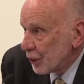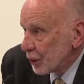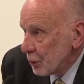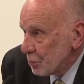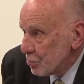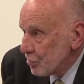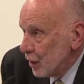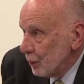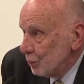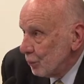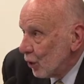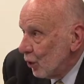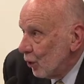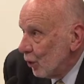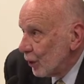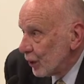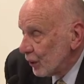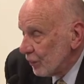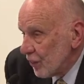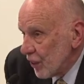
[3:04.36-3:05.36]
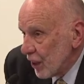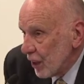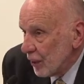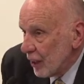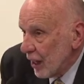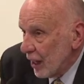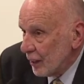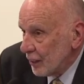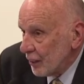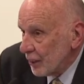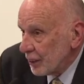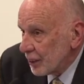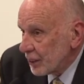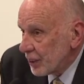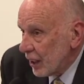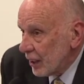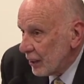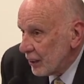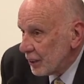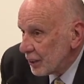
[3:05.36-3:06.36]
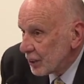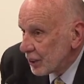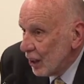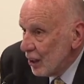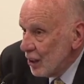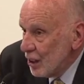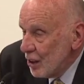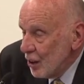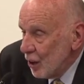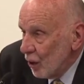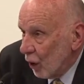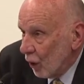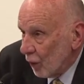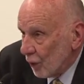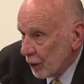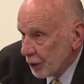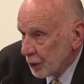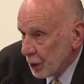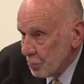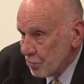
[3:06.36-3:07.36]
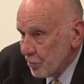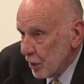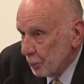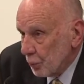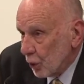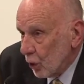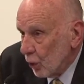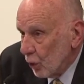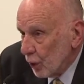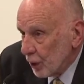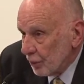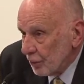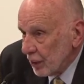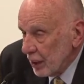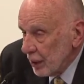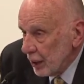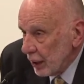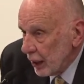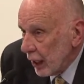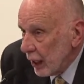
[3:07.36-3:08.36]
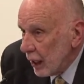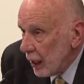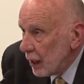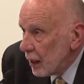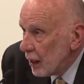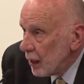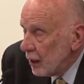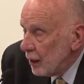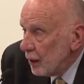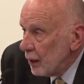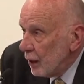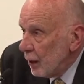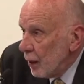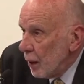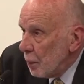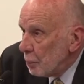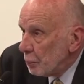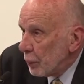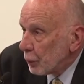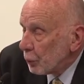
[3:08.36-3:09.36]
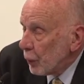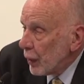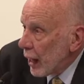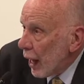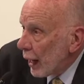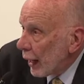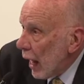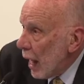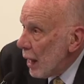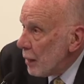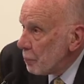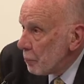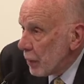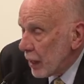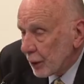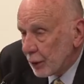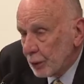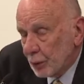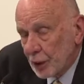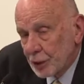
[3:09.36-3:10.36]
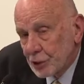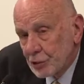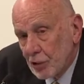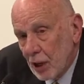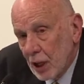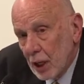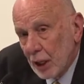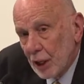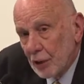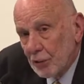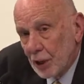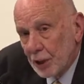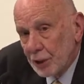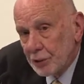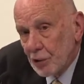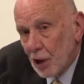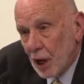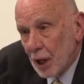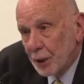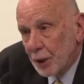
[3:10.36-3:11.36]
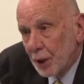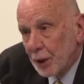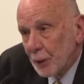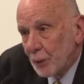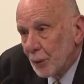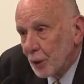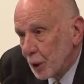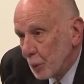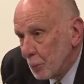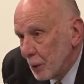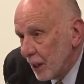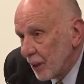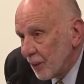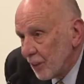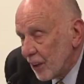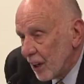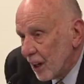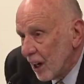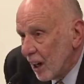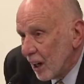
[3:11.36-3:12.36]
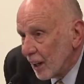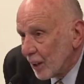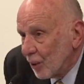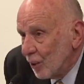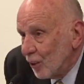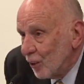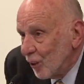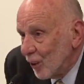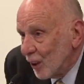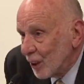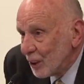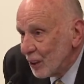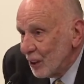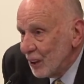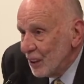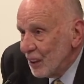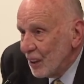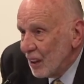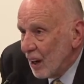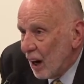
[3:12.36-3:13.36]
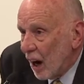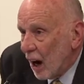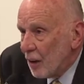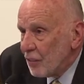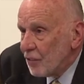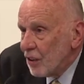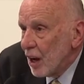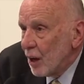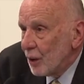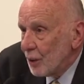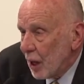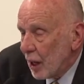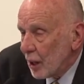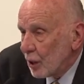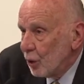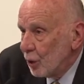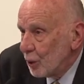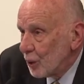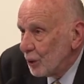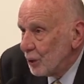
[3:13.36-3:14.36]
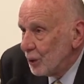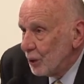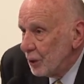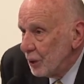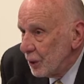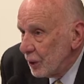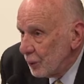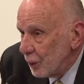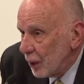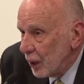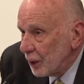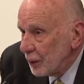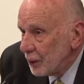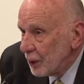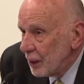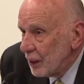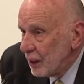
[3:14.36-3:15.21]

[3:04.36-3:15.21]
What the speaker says: Supreme Court of the United States or the Supreme Court of India. But when I came back to Australia and tried to do it about the High Court, I found I couldn't do it.